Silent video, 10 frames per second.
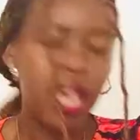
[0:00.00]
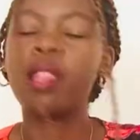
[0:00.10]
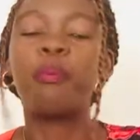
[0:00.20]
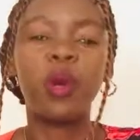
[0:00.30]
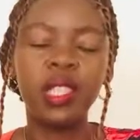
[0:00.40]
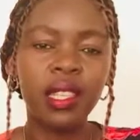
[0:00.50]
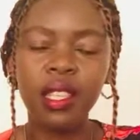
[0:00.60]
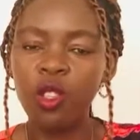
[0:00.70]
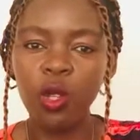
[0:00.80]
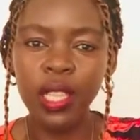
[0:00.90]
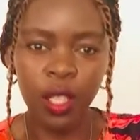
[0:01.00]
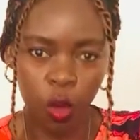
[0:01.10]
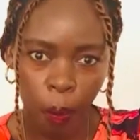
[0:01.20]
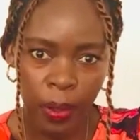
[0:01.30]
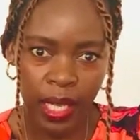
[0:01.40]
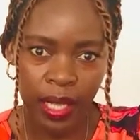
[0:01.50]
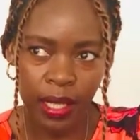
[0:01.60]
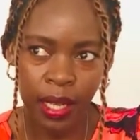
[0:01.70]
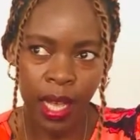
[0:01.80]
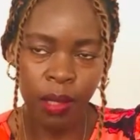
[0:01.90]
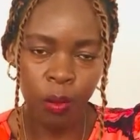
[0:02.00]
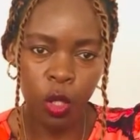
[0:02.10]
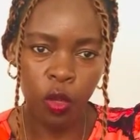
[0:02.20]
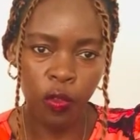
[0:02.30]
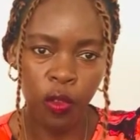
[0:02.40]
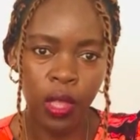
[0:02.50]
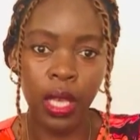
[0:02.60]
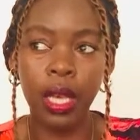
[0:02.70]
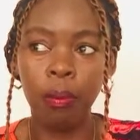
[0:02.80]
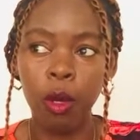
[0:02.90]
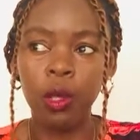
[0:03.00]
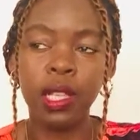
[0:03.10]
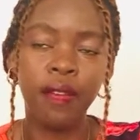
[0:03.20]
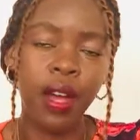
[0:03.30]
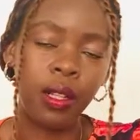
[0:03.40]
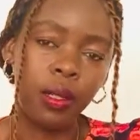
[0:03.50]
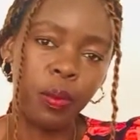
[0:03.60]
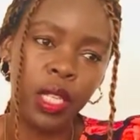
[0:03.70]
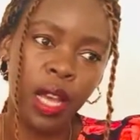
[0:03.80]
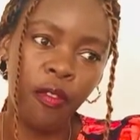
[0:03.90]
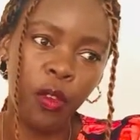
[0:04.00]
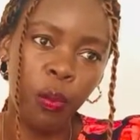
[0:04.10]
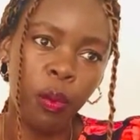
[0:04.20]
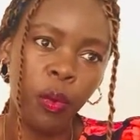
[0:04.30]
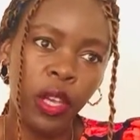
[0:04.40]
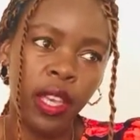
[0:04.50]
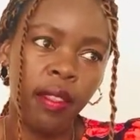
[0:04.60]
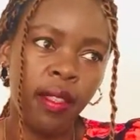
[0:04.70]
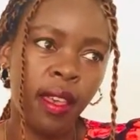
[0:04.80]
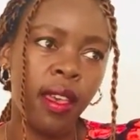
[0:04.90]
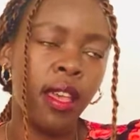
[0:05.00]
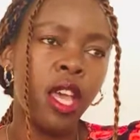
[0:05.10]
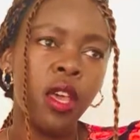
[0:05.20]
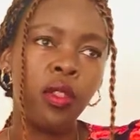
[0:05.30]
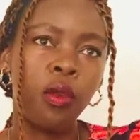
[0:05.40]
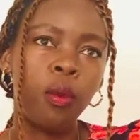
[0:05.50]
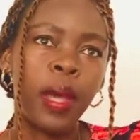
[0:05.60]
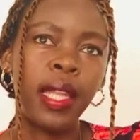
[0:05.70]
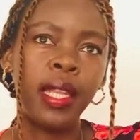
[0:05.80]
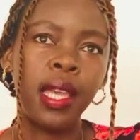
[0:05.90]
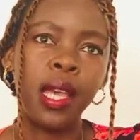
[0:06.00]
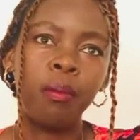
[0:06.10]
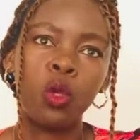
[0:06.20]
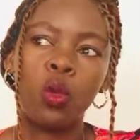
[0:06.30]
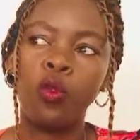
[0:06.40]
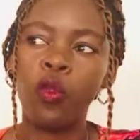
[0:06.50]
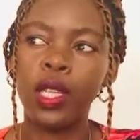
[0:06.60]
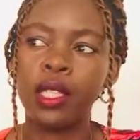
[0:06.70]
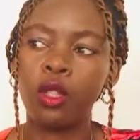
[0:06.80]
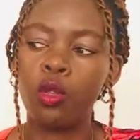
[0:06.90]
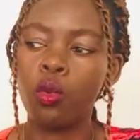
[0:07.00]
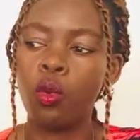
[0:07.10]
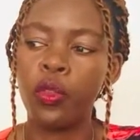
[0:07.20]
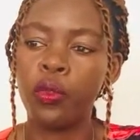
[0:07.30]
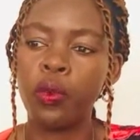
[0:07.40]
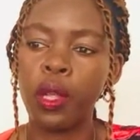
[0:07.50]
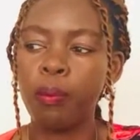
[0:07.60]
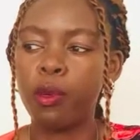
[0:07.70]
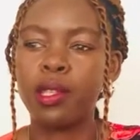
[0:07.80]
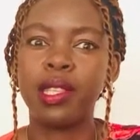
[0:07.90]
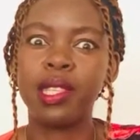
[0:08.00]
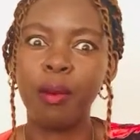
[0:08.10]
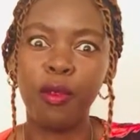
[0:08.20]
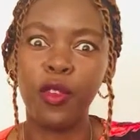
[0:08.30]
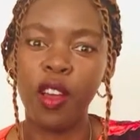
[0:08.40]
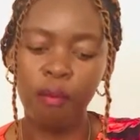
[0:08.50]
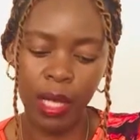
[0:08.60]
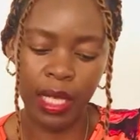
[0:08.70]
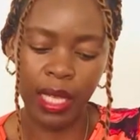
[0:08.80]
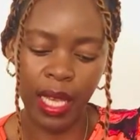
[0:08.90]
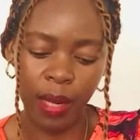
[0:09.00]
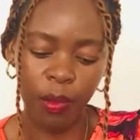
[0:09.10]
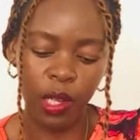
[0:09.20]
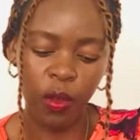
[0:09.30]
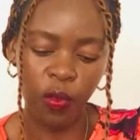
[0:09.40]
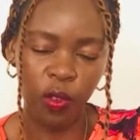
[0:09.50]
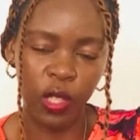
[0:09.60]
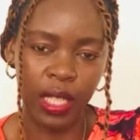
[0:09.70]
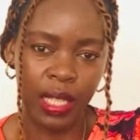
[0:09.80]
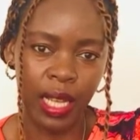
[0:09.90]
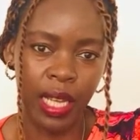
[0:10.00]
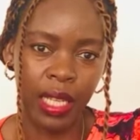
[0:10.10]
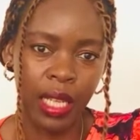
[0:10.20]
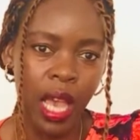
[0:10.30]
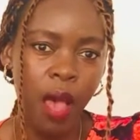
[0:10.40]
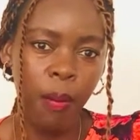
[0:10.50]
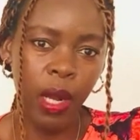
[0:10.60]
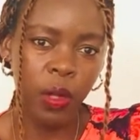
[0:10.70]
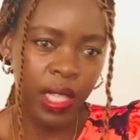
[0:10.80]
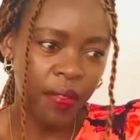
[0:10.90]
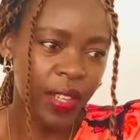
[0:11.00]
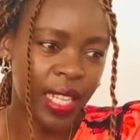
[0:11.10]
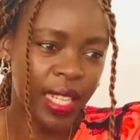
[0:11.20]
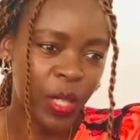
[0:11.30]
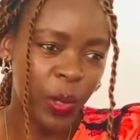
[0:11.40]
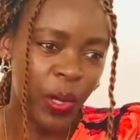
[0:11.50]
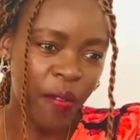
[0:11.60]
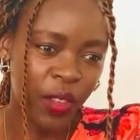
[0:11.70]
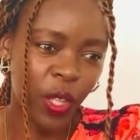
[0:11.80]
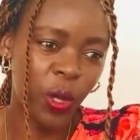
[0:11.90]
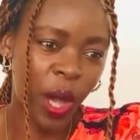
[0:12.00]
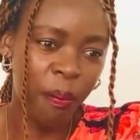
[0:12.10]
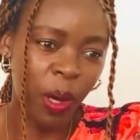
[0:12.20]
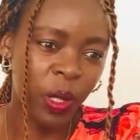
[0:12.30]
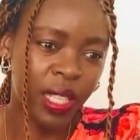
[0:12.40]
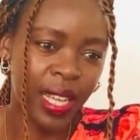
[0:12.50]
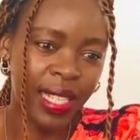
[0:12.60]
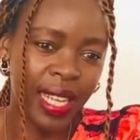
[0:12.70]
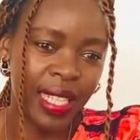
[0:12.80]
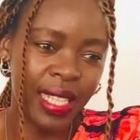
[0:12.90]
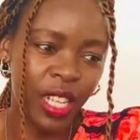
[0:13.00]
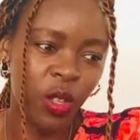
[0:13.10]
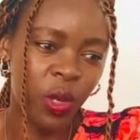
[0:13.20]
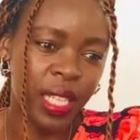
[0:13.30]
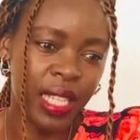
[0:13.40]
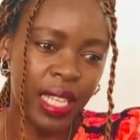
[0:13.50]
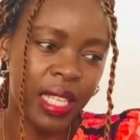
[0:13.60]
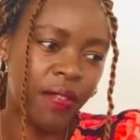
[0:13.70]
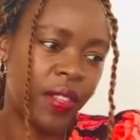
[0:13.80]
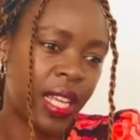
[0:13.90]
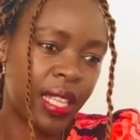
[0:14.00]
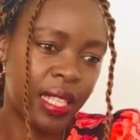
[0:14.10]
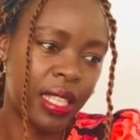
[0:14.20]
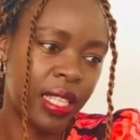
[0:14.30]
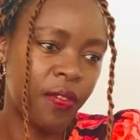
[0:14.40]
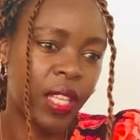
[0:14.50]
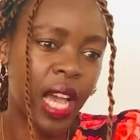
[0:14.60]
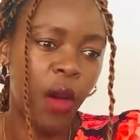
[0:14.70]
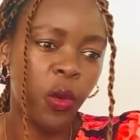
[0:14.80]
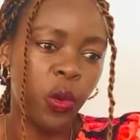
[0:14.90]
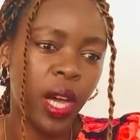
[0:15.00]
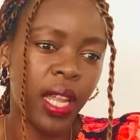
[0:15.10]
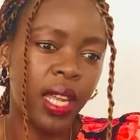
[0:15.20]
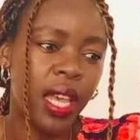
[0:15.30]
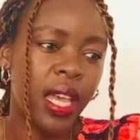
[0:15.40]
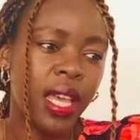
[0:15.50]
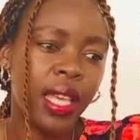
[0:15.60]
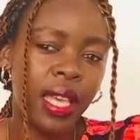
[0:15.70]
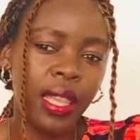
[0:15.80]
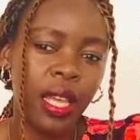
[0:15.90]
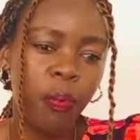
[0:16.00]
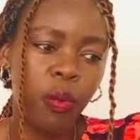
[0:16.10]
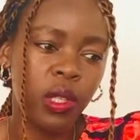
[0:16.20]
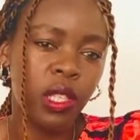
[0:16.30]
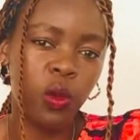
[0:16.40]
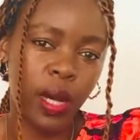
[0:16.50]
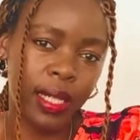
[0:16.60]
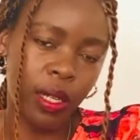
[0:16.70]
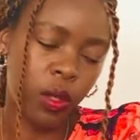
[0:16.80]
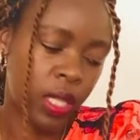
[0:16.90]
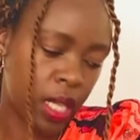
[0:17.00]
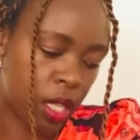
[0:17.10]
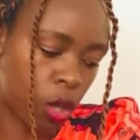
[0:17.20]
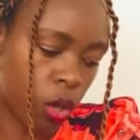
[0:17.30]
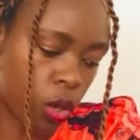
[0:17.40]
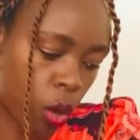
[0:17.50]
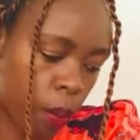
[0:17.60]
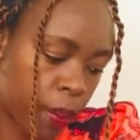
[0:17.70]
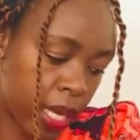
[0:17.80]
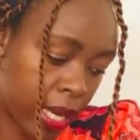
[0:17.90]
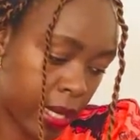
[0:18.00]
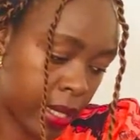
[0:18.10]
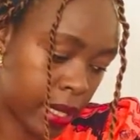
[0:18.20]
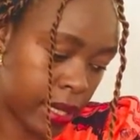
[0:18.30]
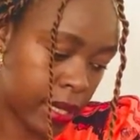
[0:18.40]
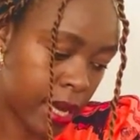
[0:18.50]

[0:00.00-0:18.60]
the process is not as complicated as most of you think, because I've helped a few people here and there through my DMs who've wanted to go through that process. Some of you have been scared up now, you've not yet done it. But I'll definitely do a video about that and tell you intensively and extensively how you can get that process worked out. It's not complicated.